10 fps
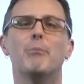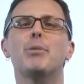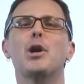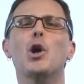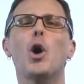
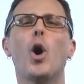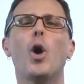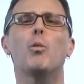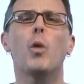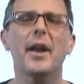
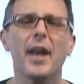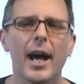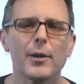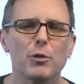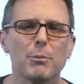pure
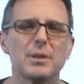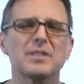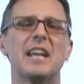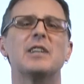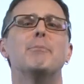
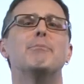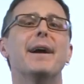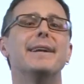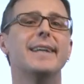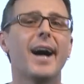100%
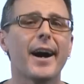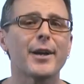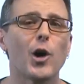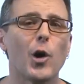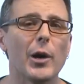
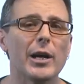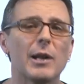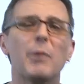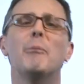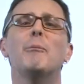banana oil.
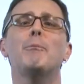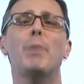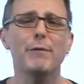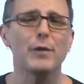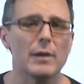
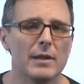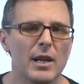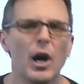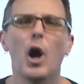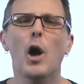Piffle.
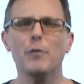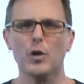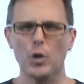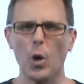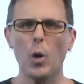Of
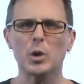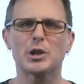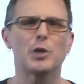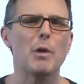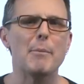
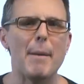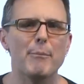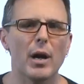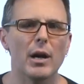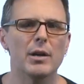course you
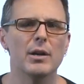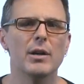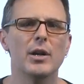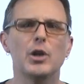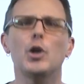remember.
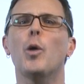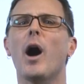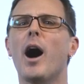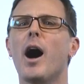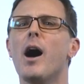You
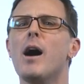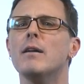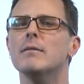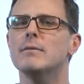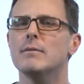
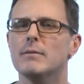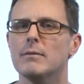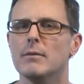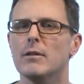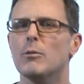are,
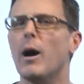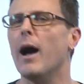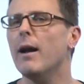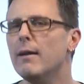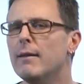
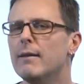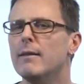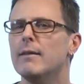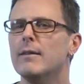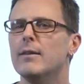well,
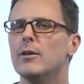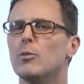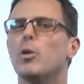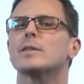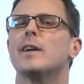
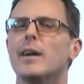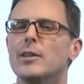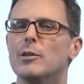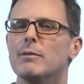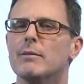what are you?